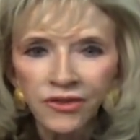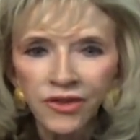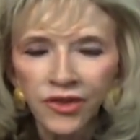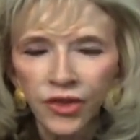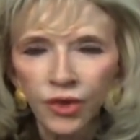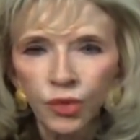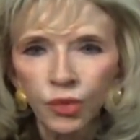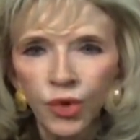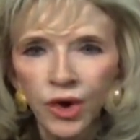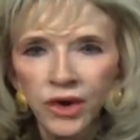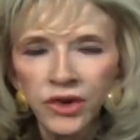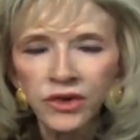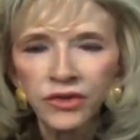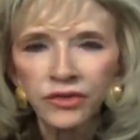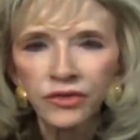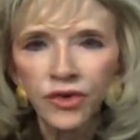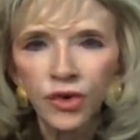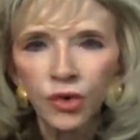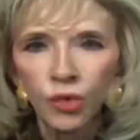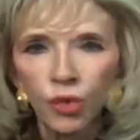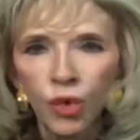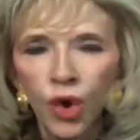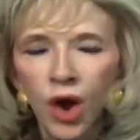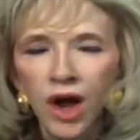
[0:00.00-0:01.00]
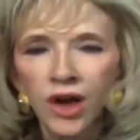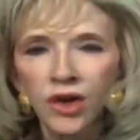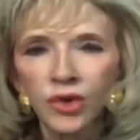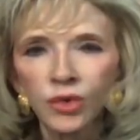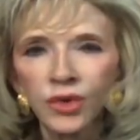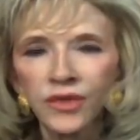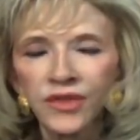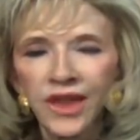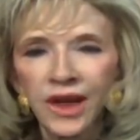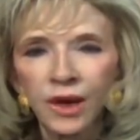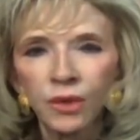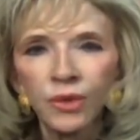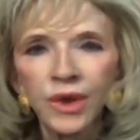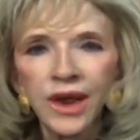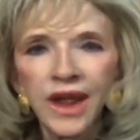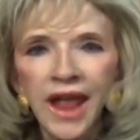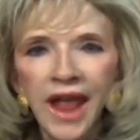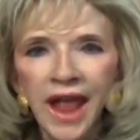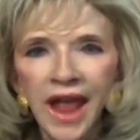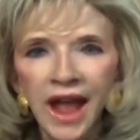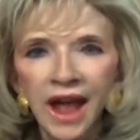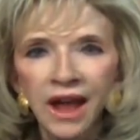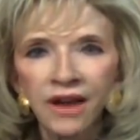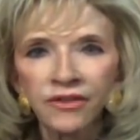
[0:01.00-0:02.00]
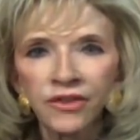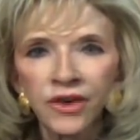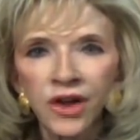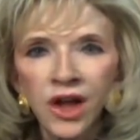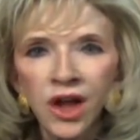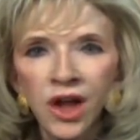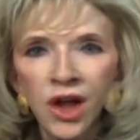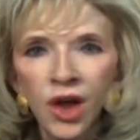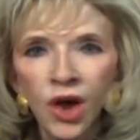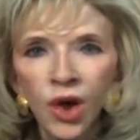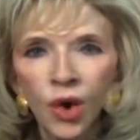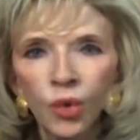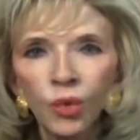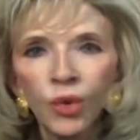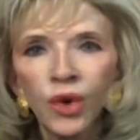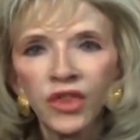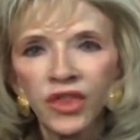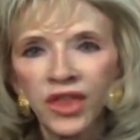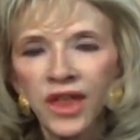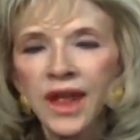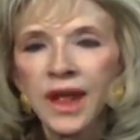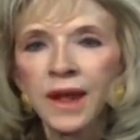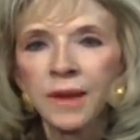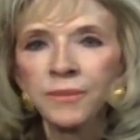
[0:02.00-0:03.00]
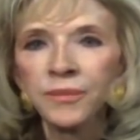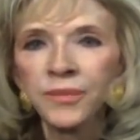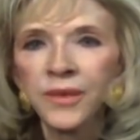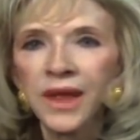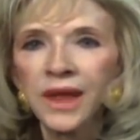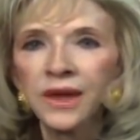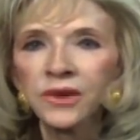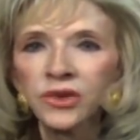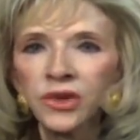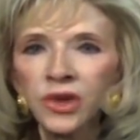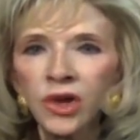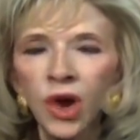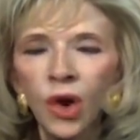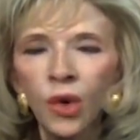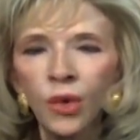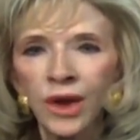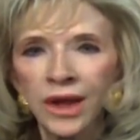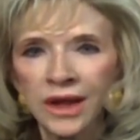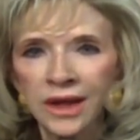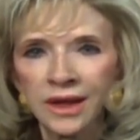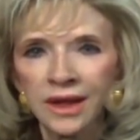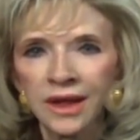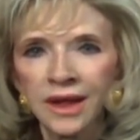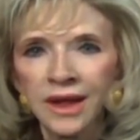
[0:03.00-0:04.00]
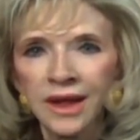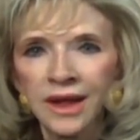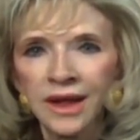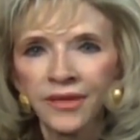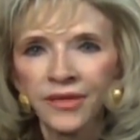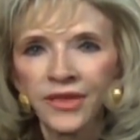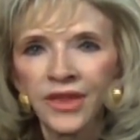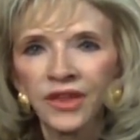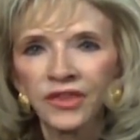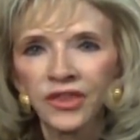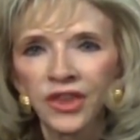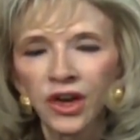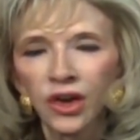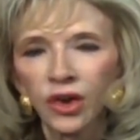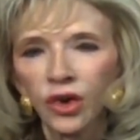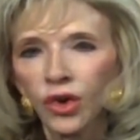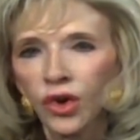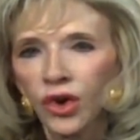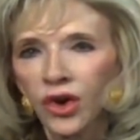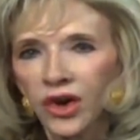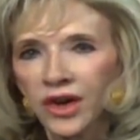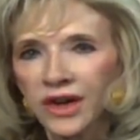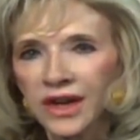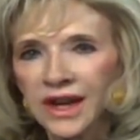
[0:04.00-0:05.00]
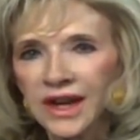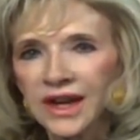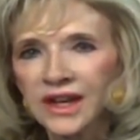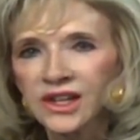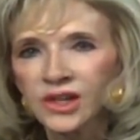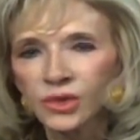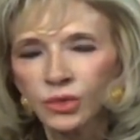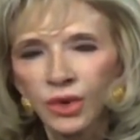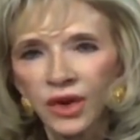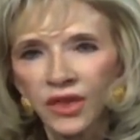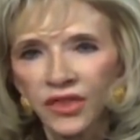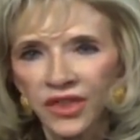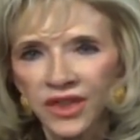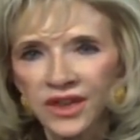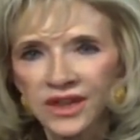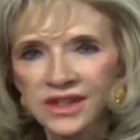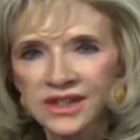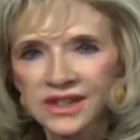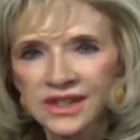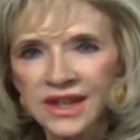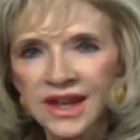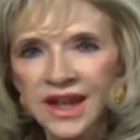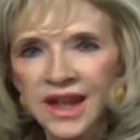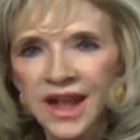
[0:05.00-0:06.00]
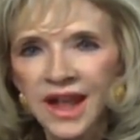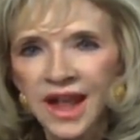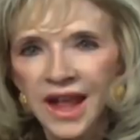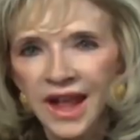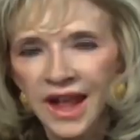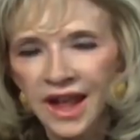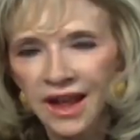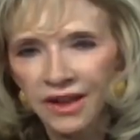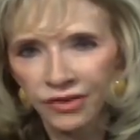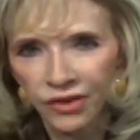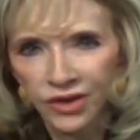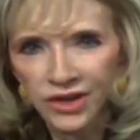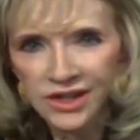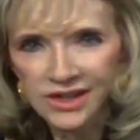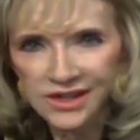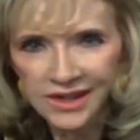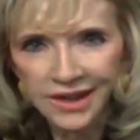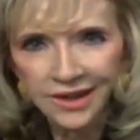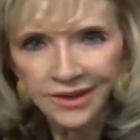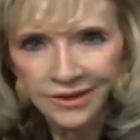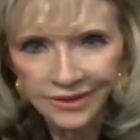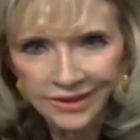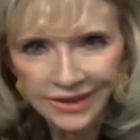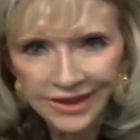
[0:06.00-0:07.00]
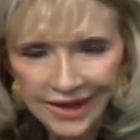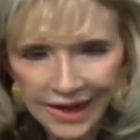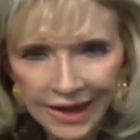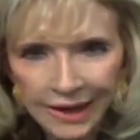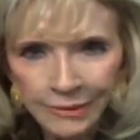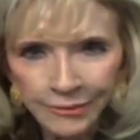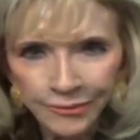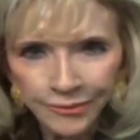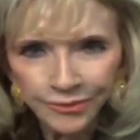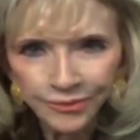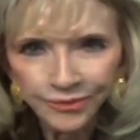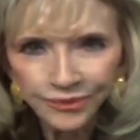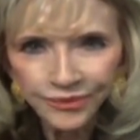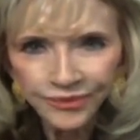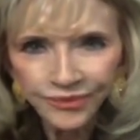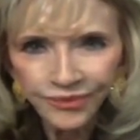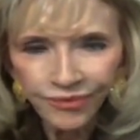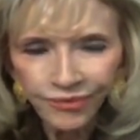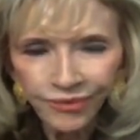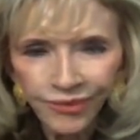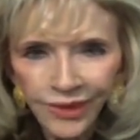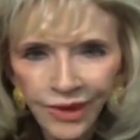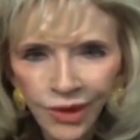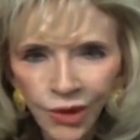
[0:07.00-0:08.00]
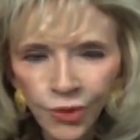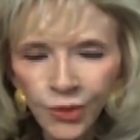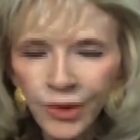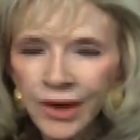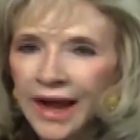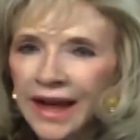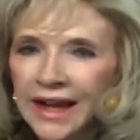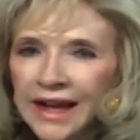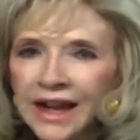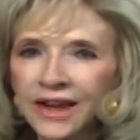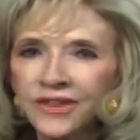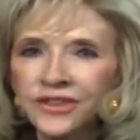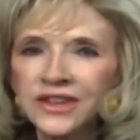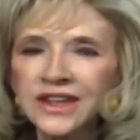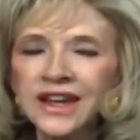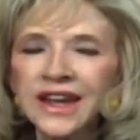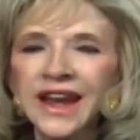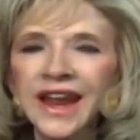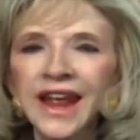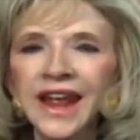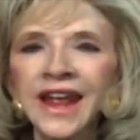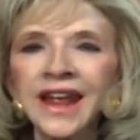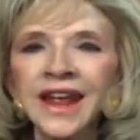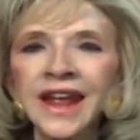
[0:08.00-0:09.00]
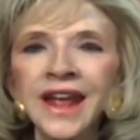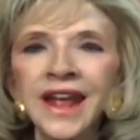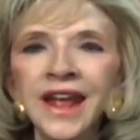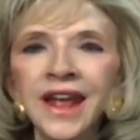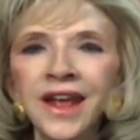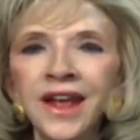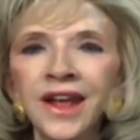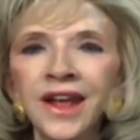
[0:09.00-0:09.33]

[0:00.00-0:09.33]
for the wonderful walk that we have with Him, and knowing that the Lord is with us every single day. When I left today,